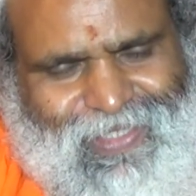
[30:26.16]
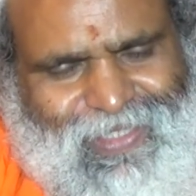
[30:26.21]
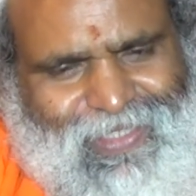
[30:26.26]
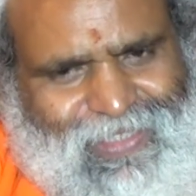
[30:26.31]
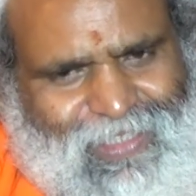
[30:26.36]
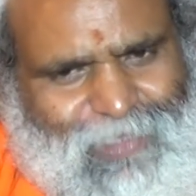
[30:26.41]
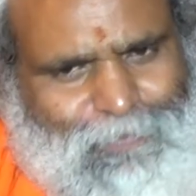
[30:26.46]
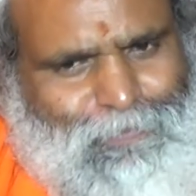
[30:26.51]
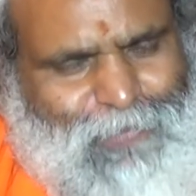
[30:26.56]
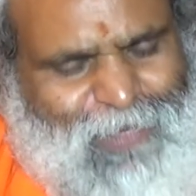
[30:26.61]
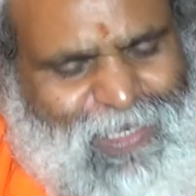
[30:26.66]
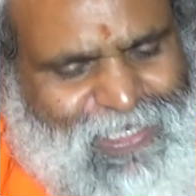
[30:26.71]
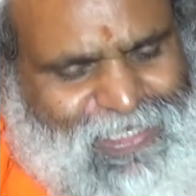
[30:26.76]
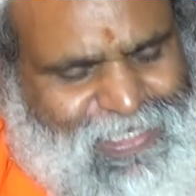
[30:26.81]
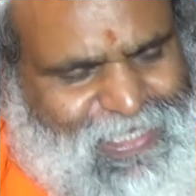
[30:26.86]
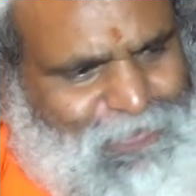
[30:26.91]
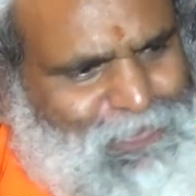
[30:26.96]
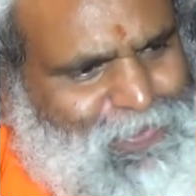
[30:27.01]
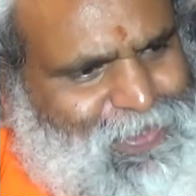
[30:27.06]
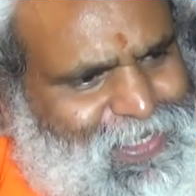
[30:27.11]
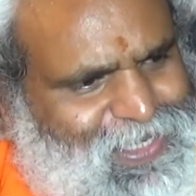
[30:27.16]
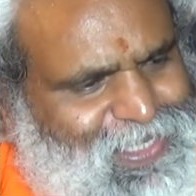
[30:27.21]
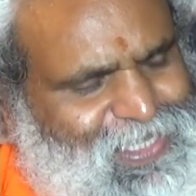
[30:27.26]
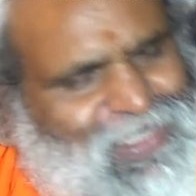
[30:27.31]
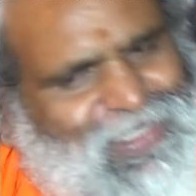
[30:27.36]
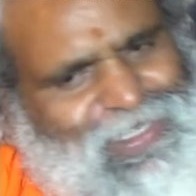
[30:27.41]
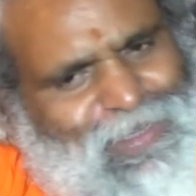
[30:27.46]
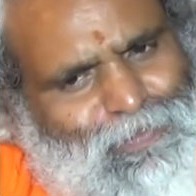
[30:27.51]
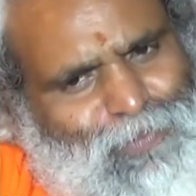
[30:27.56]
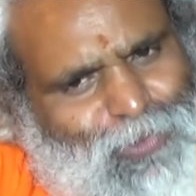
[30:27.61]
the perception is
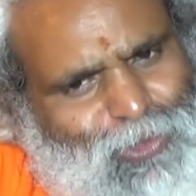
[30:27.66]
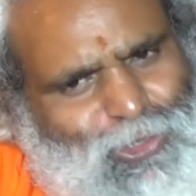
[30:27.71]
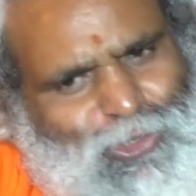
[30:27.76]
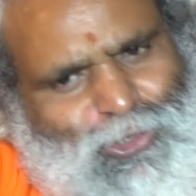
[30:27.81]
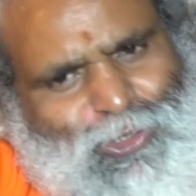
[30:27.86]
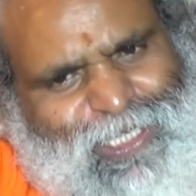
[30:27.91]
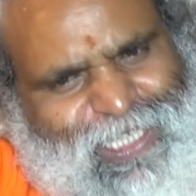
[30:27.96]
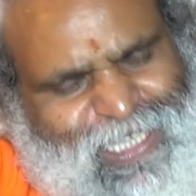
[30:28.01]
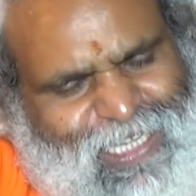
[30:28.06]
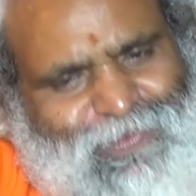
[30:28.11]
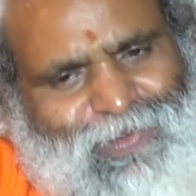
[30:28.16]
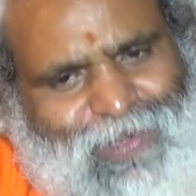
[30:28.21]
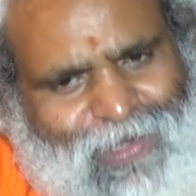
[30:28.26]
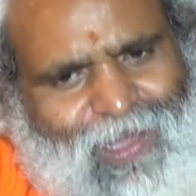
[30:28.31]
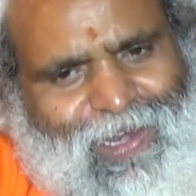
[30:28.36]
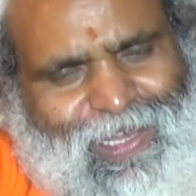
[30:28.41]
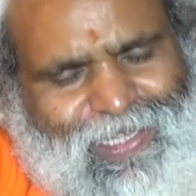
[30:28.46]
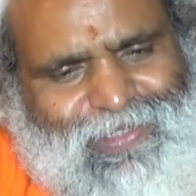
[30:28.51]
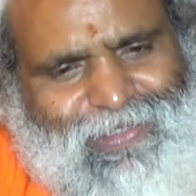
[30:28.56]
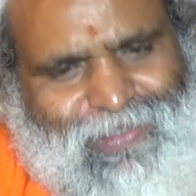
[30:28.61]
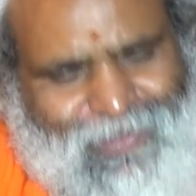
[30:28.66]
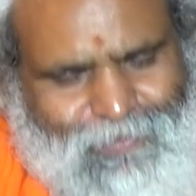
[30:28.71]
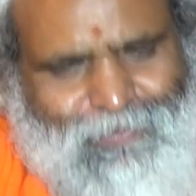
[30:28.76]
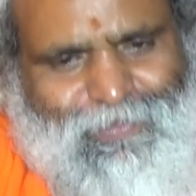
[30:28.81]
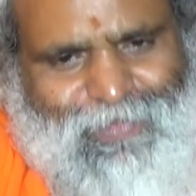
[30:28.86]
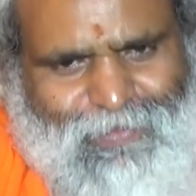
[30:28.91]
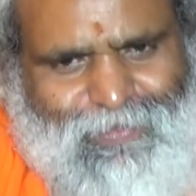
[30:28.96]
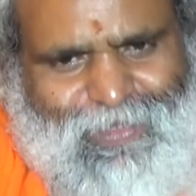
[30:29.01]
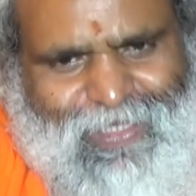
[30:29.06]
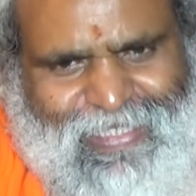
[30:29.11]
supposed to give knowledge.
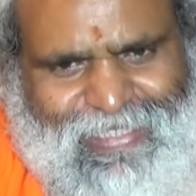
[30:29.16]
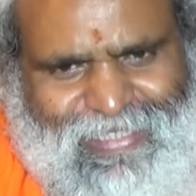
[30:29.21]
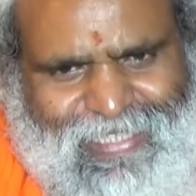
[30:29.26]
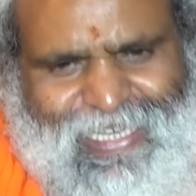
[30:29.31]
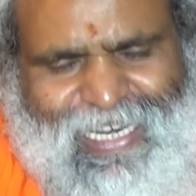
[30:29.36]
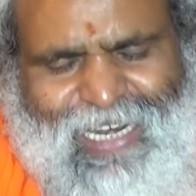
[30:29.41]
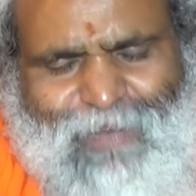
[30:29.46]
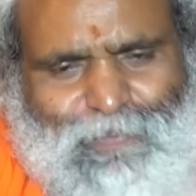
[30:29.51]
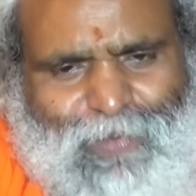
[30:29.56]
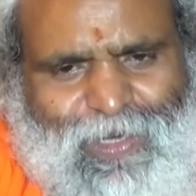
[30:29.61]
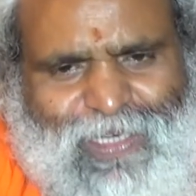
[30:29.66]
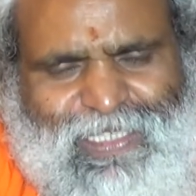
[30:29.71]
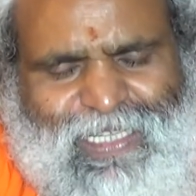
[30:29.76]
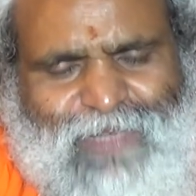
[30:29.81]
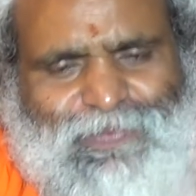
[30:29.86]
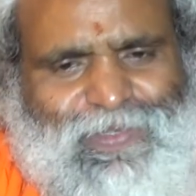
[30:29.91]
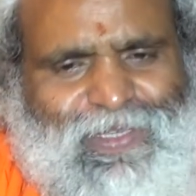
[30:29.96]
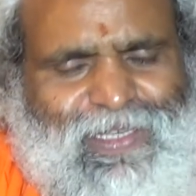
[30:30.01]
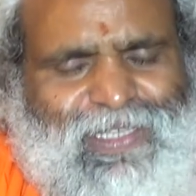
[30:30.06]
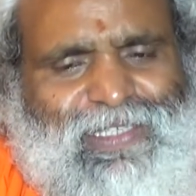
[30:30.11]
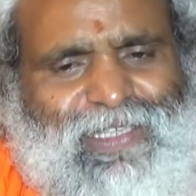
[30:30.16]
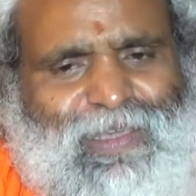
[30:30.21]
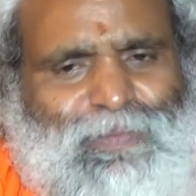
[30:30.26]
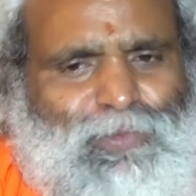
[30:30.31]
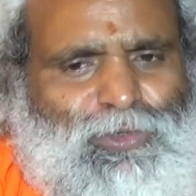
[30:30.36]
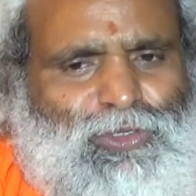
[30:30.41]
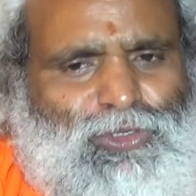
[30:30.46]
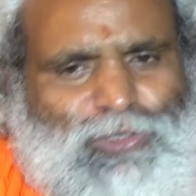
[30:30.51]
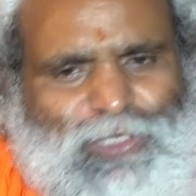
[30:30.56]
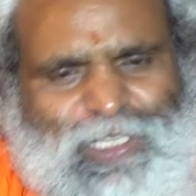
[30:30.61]
In general, perception is
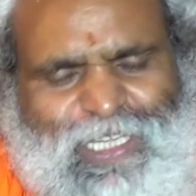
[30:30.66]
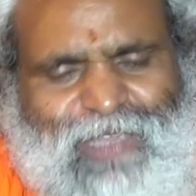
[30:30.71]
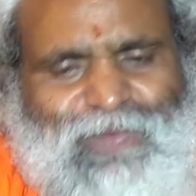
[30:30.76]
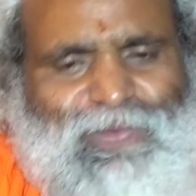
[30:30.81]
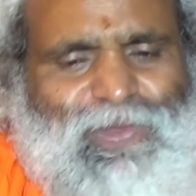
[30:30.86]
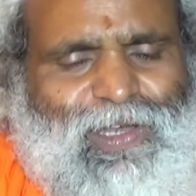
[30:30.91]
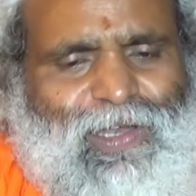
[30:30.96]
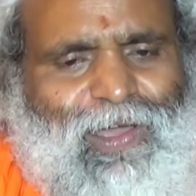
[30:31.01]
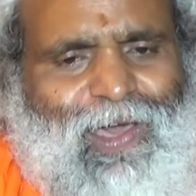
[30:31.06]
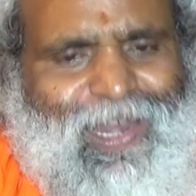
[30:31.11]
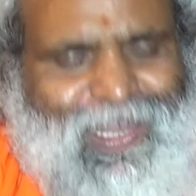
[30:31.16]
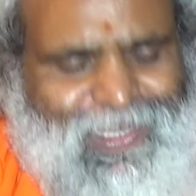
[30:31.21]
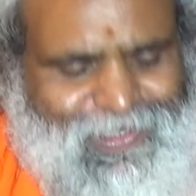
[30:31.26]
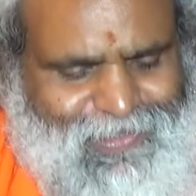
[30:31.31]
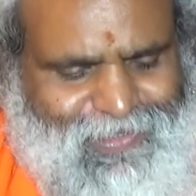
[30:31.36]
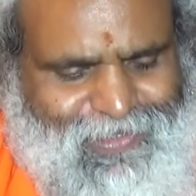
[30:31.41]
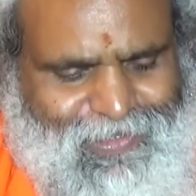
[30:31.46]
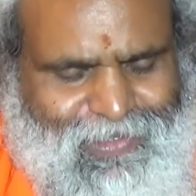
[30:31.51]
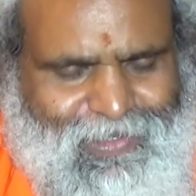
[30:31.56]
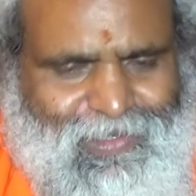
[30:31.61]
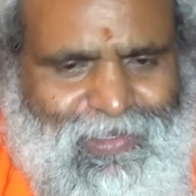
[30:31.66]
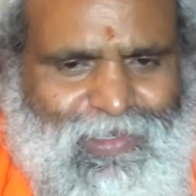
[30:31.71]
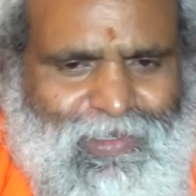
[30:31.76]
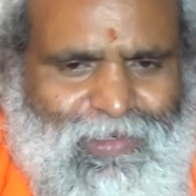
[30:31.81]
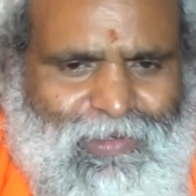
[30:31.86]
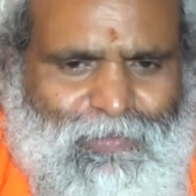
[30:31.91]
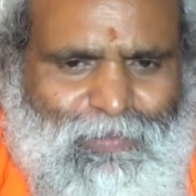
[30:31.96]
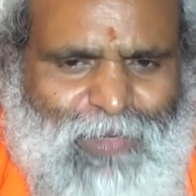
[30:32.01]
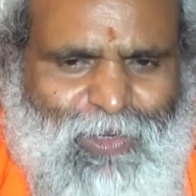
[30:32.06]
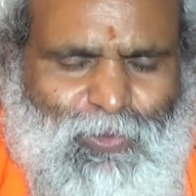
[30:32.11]
supposed to give knowledge.
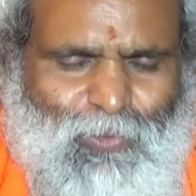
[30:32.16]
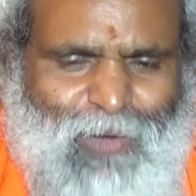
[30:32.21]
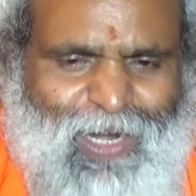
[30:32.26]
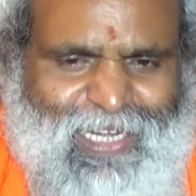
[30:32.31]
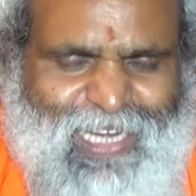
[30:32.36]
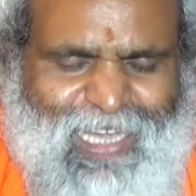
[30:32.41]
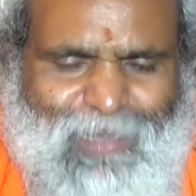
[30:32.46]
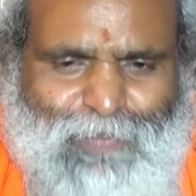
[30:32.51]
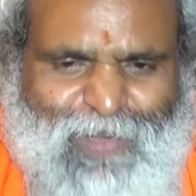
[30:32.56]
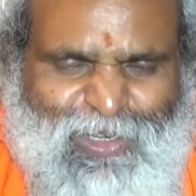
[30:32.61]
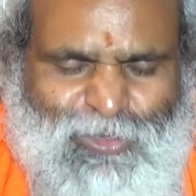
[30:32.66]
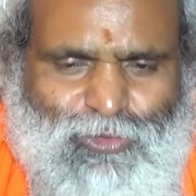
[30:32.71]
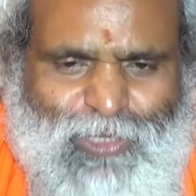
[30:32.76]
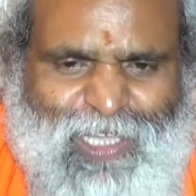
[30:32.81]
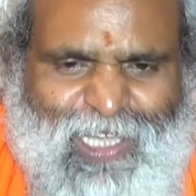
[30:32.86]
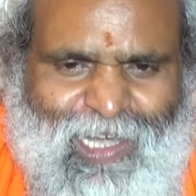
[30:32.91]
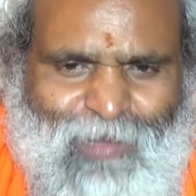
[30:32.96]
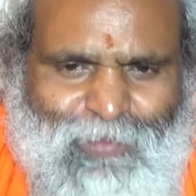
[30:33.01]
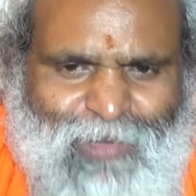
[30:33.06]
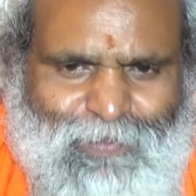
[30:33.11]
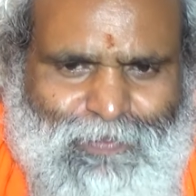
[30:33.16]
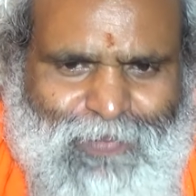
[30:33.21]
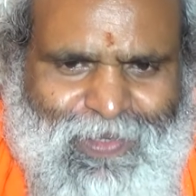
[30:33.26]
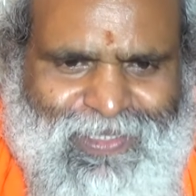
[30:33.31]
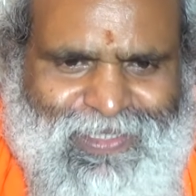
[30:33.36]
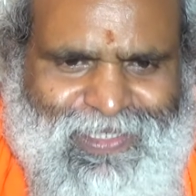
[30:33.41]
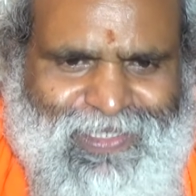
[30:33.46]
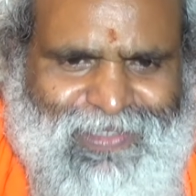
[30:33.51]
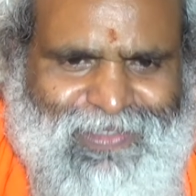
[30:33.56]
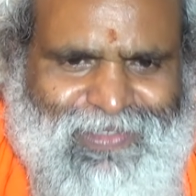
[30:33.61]
But what happens to a common
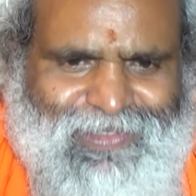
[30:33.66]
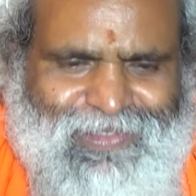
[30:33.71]
person?